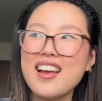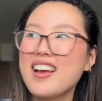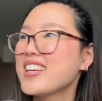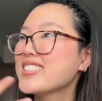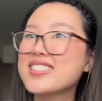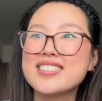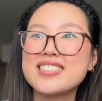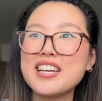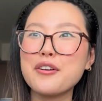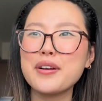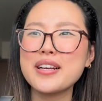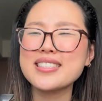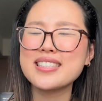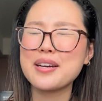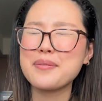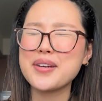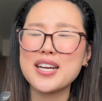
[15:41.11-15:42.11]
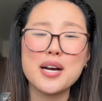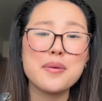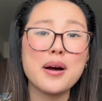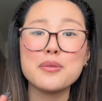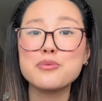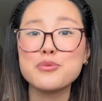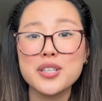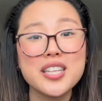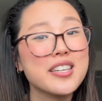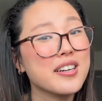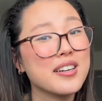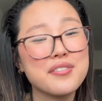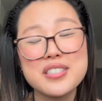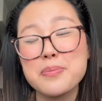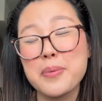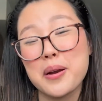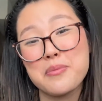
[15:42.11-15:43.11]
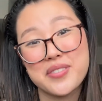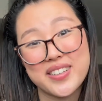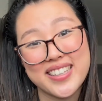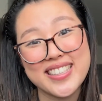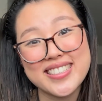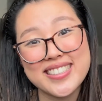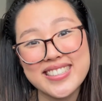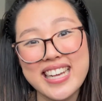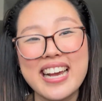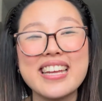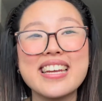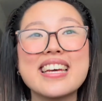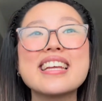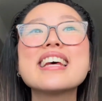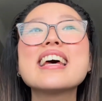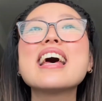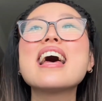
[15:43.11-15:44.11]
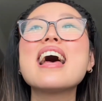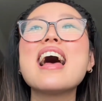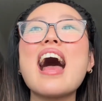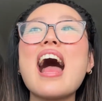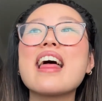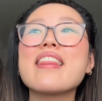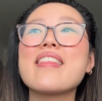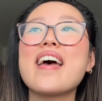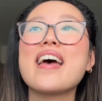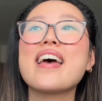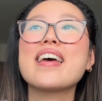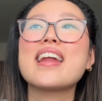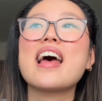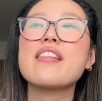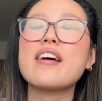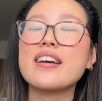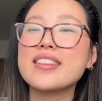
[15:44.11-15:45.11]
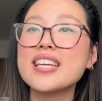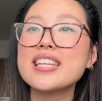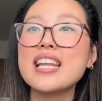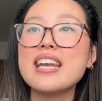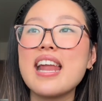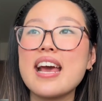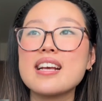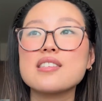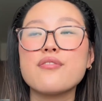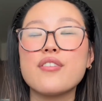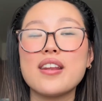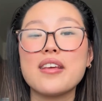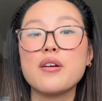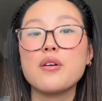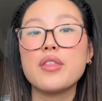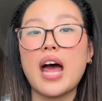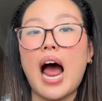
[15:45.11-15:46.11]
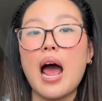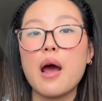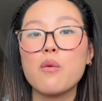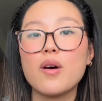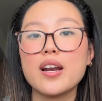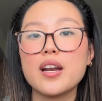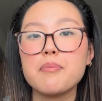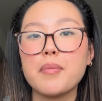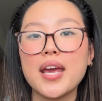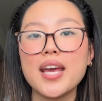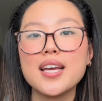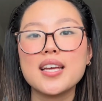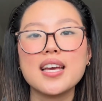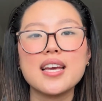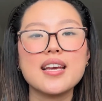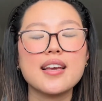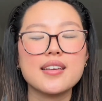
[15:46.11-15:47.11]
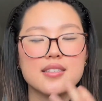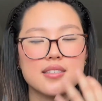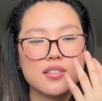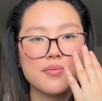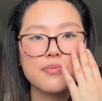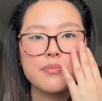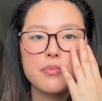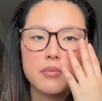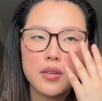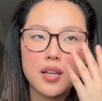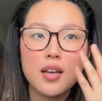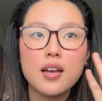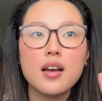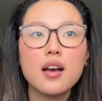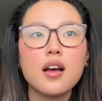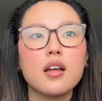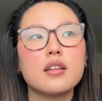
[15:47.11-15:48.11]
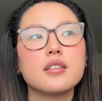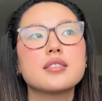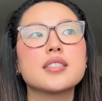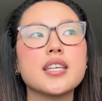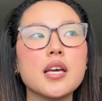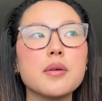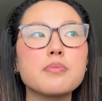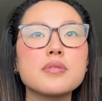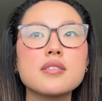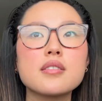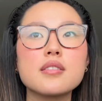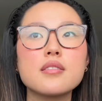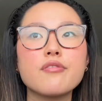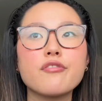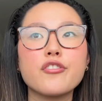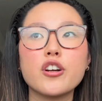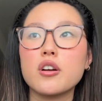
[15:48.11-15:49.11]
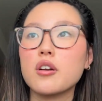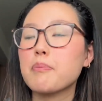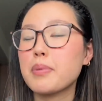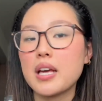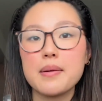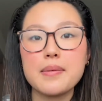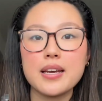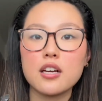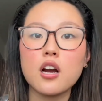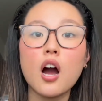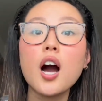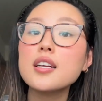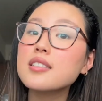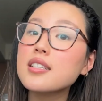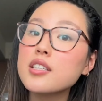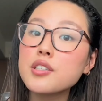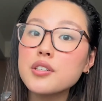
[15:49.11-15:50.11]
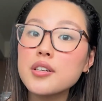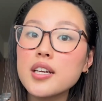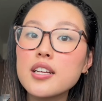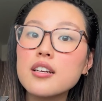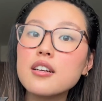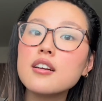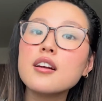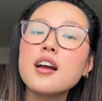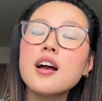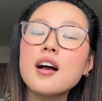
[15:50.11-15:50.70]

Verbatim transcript: series coming up. I'm really nervous, but I'm really excited. And then I think the next video that I want to make is tips for becoming a content creator,